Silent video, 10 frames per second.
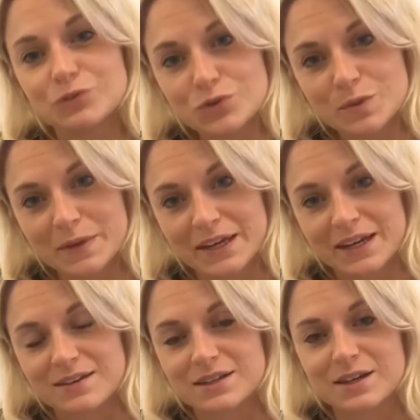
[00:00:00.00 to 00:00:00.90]
for the
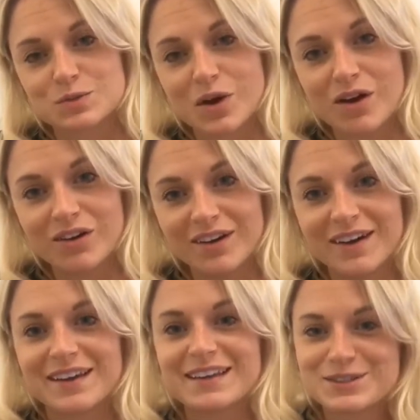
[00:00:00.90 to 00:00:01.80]
PDSA as well.
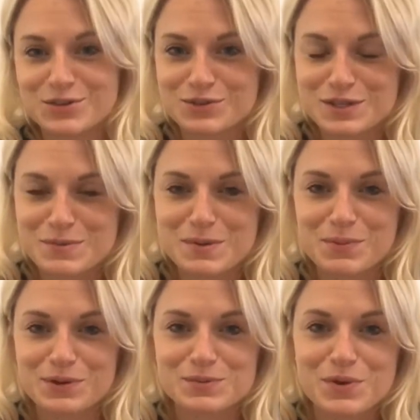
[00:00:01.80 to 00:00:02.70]
That's obviously been
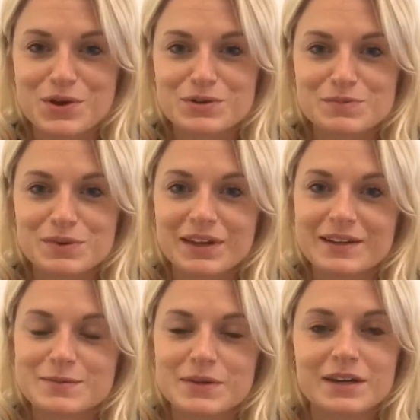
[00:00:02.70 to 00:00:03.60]
postponed, but
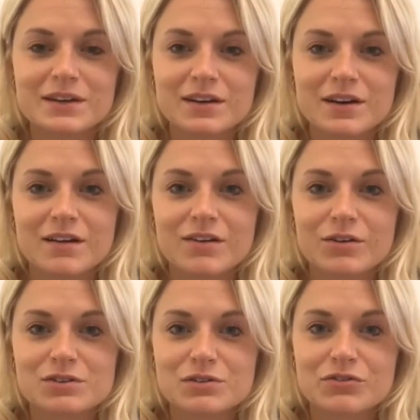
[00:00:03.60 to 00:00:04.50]
that's been uh,
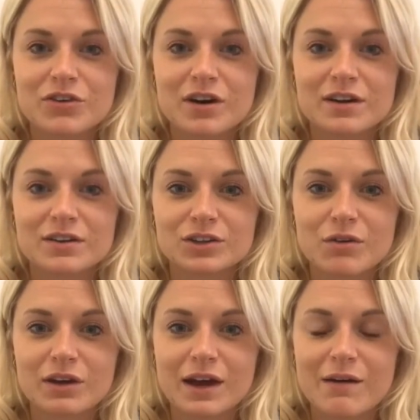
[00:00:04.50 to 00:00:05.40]
lots of fun
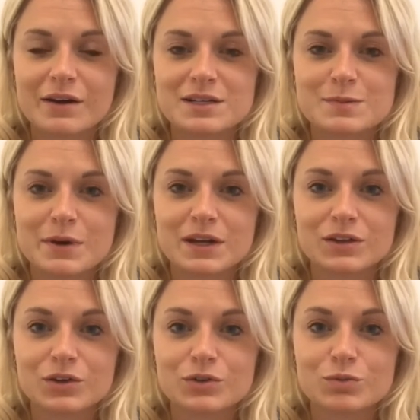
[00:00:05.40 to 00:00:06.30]
going out and
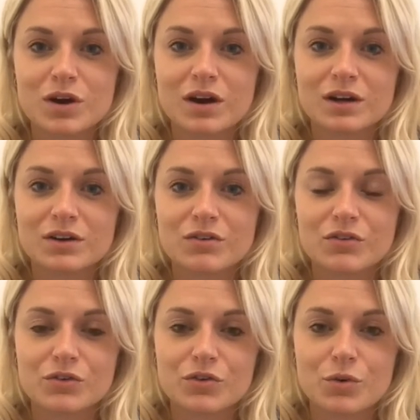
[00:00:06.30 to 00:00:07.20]
spreading the good work of,
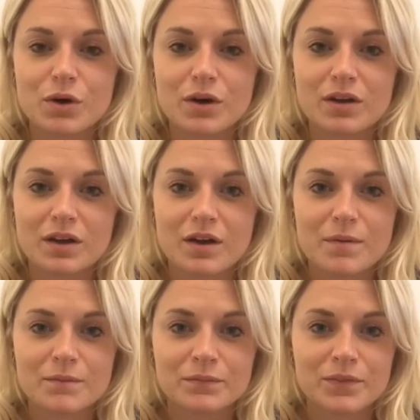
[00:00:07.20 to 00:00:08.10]
of who I
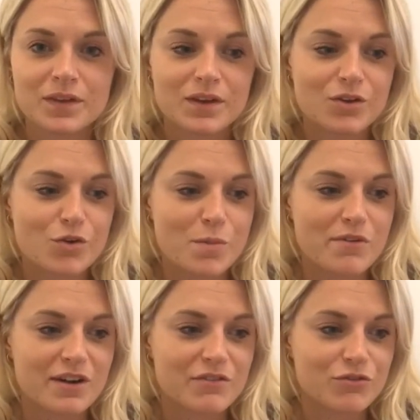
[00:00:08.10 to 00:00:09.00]
um, who I'm
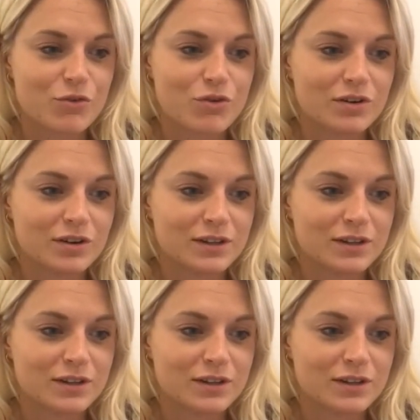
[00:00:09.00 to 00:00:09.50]
a vet for.